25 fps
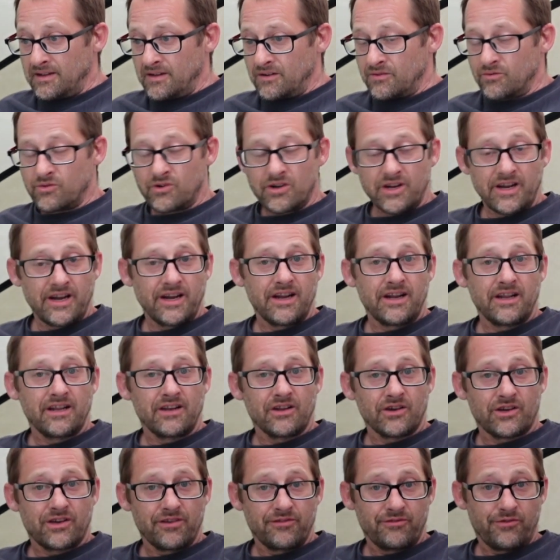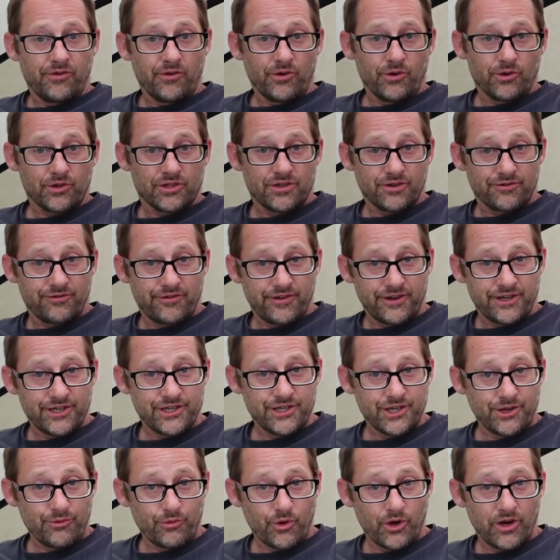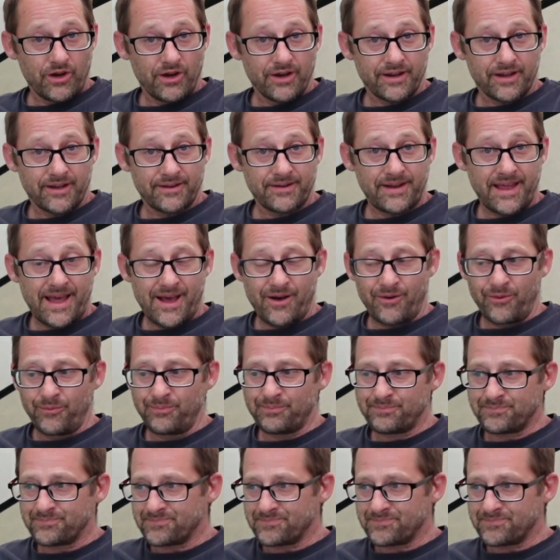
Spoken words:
Really looking forward to finishing work now.